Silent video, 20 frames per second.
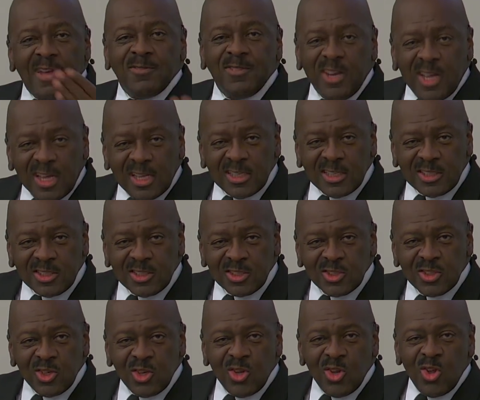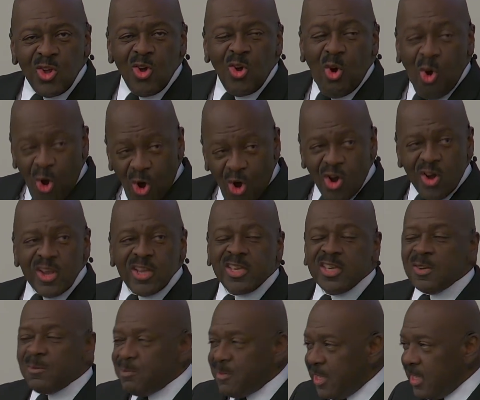lunch, or it could
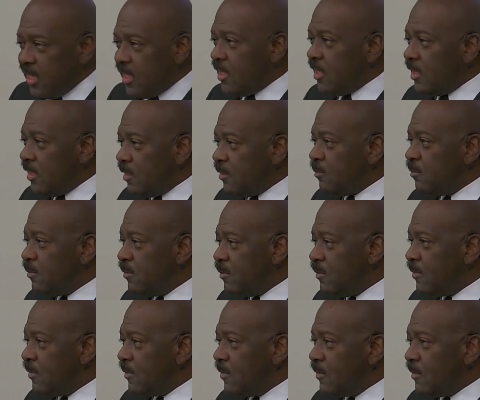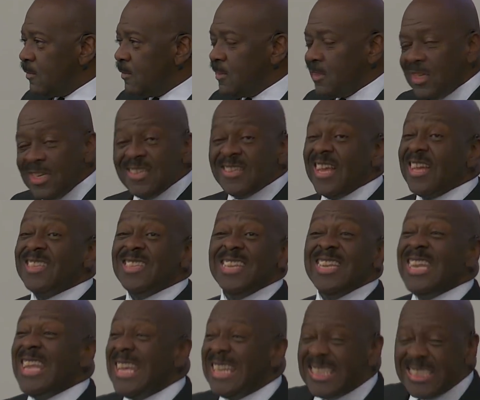mean he's out to lunch.